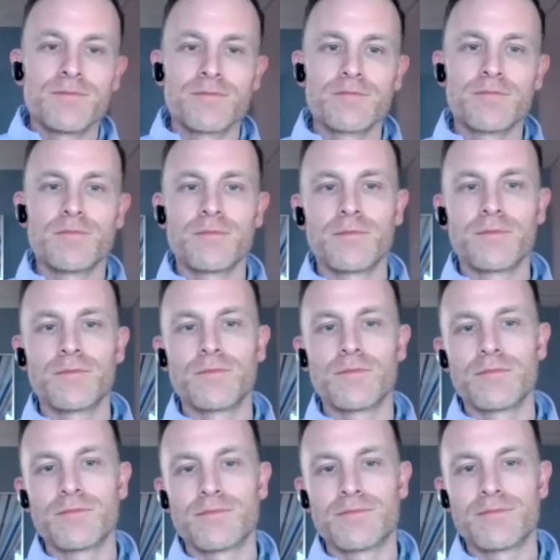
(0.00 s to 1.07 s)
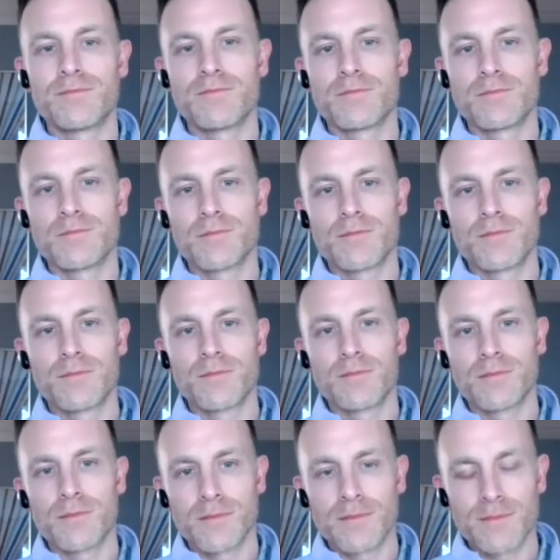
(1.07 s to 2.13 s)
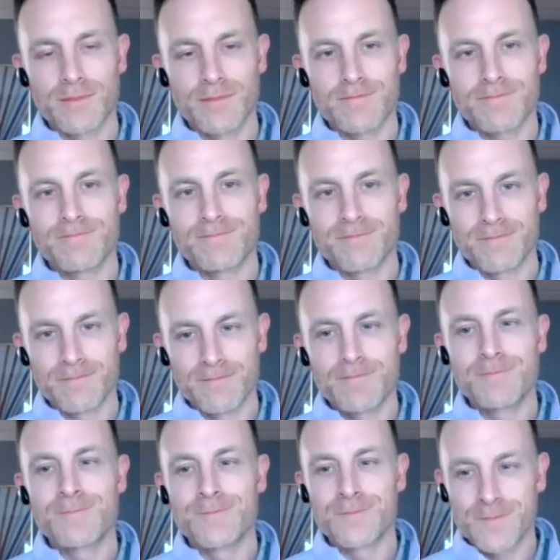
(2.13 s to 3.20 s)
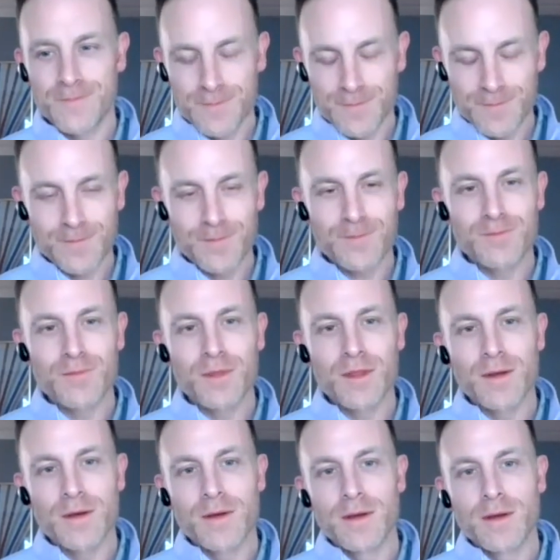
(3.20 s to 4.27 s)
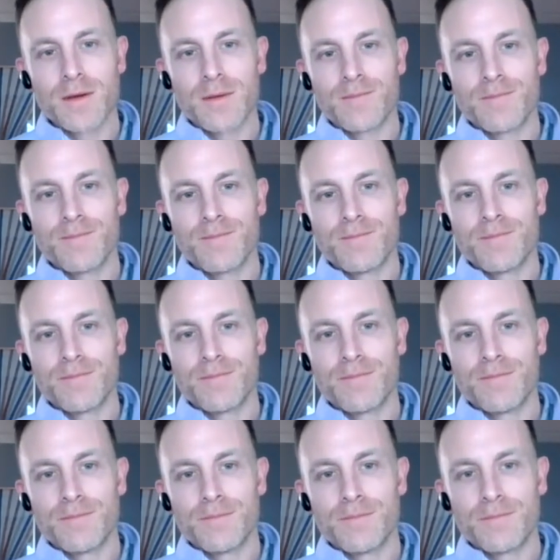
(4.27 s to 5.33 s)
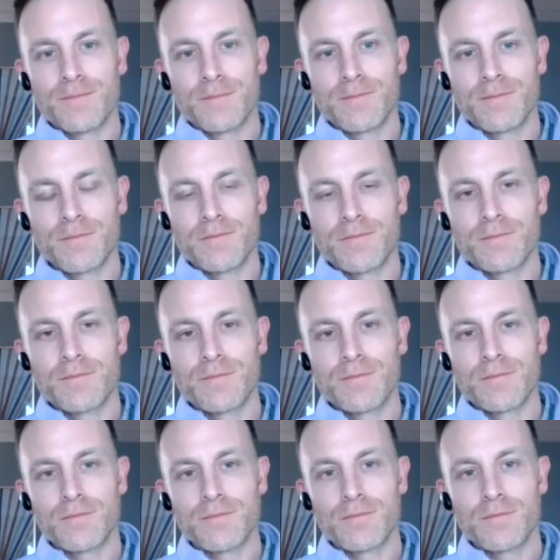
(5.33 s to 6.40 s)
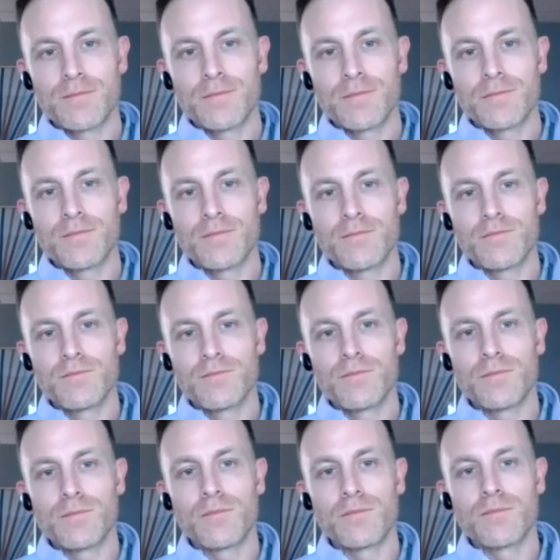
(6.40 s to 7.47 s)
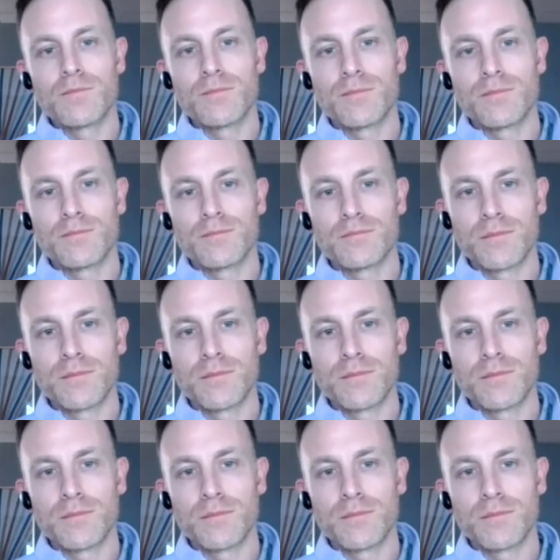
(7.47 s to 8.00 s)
No words are spoken by the person on screen.